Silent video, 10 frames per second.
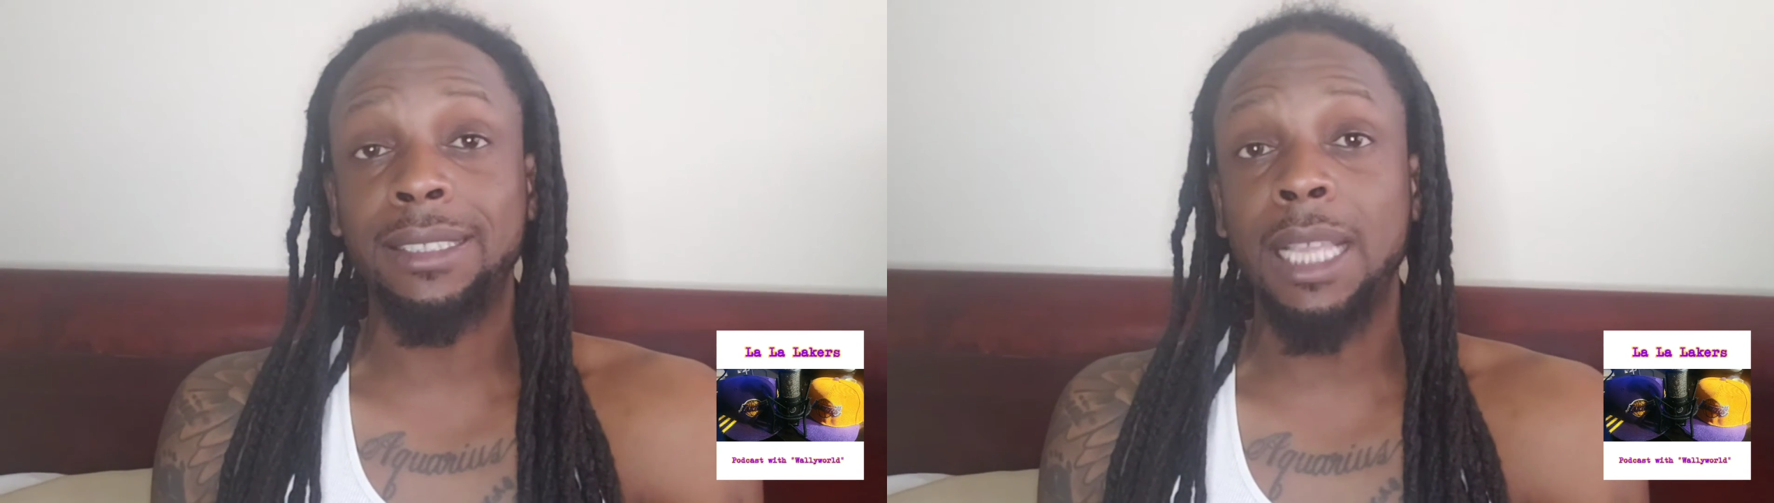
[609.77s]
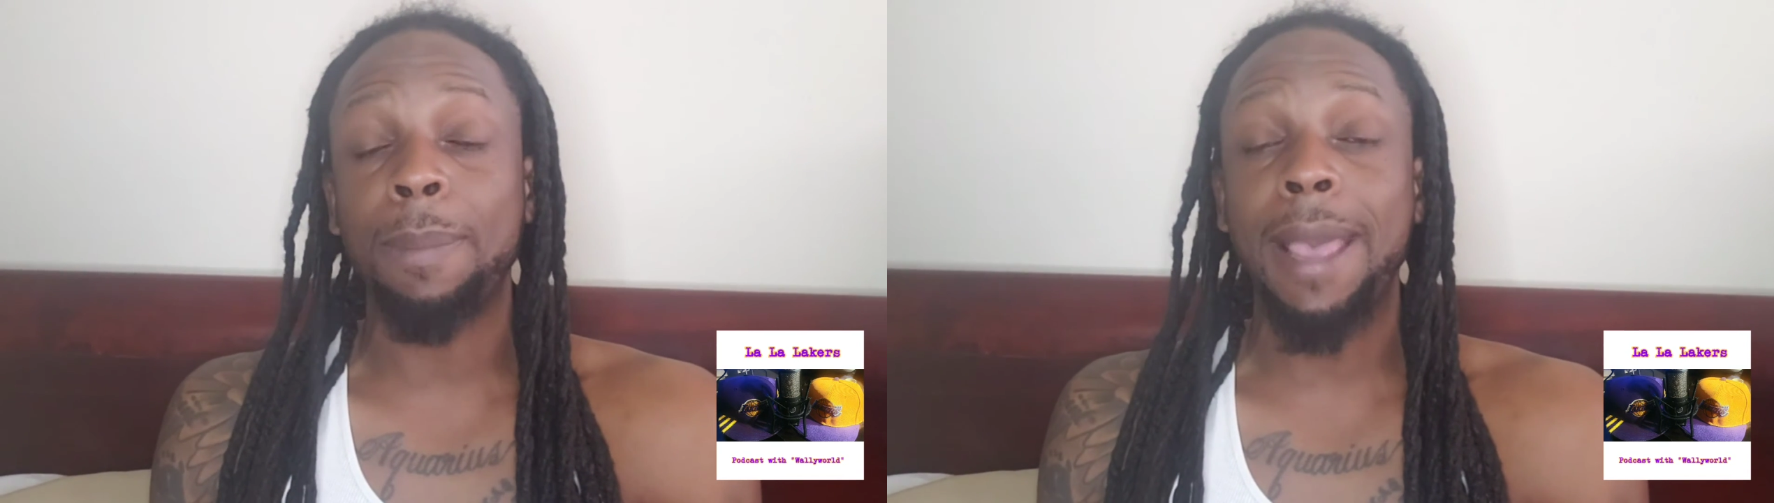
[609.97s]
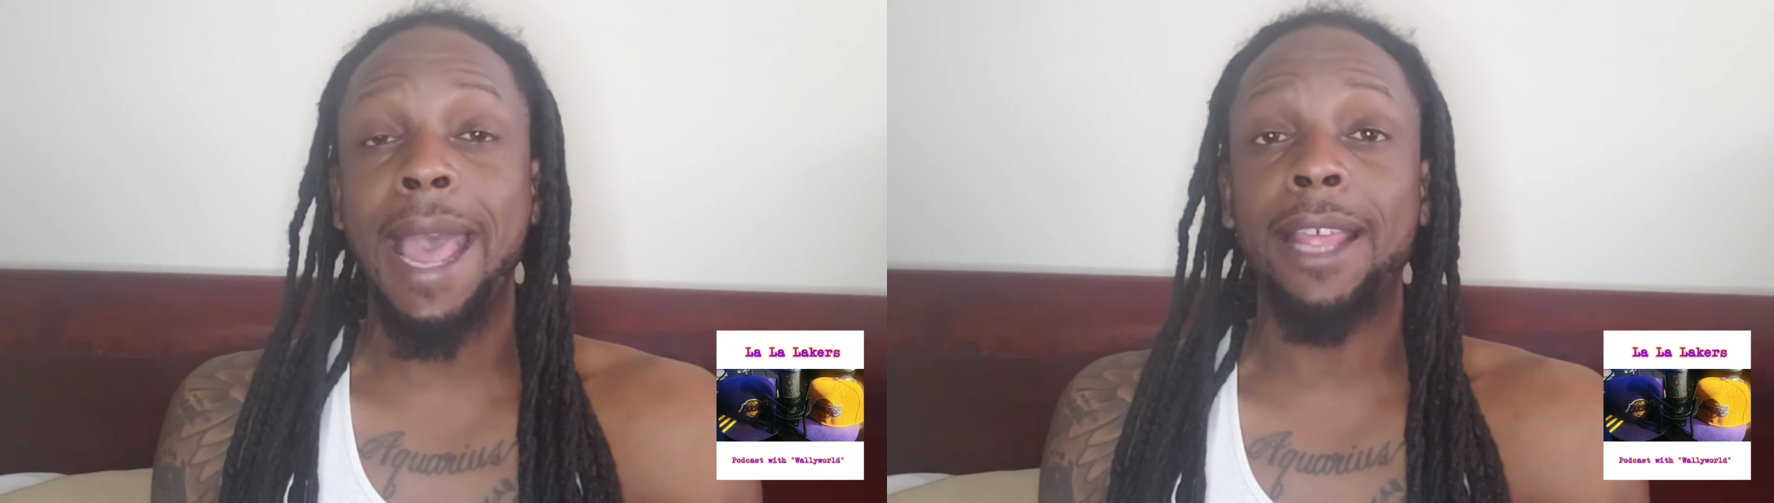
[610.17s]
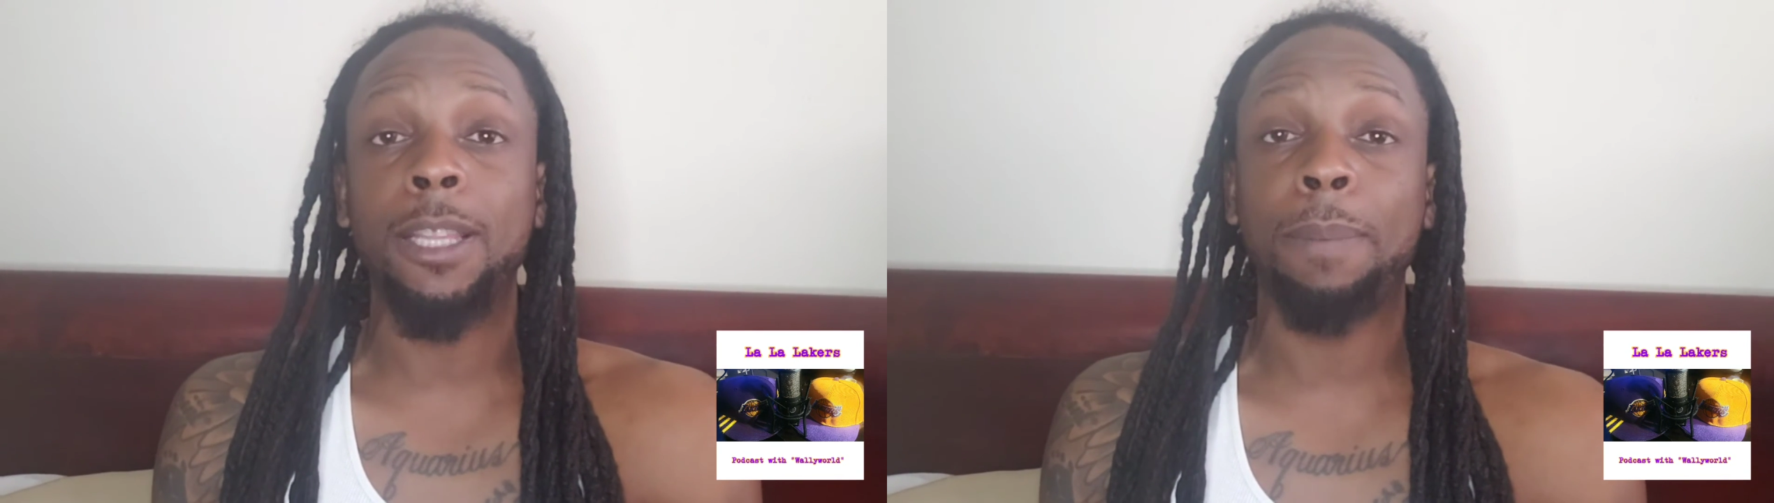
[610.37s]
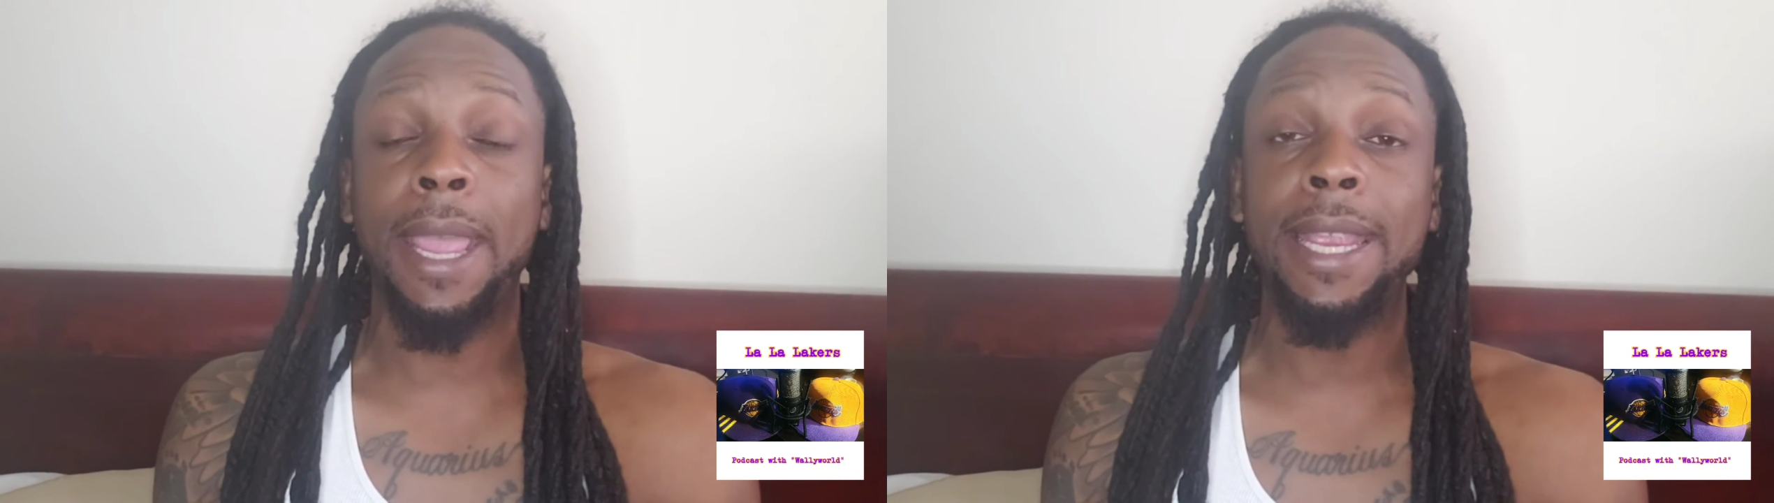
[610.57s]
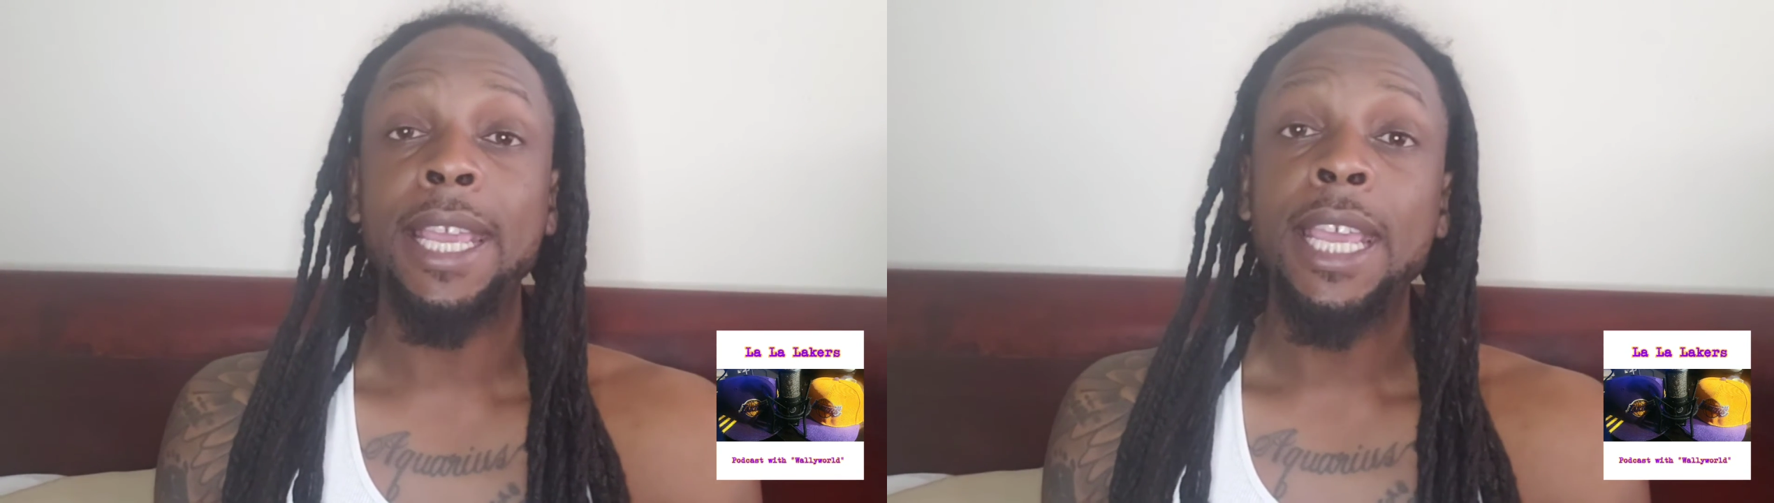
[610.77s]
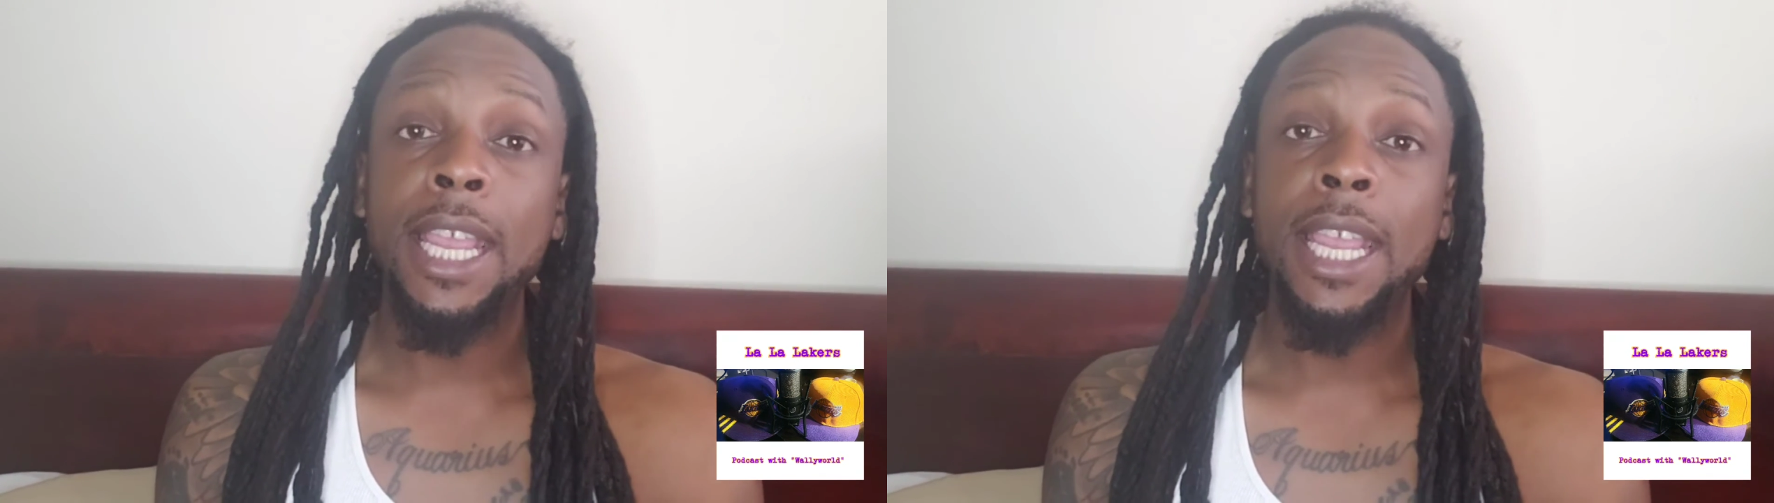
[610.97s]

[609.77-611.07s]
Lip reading: to step out of the paint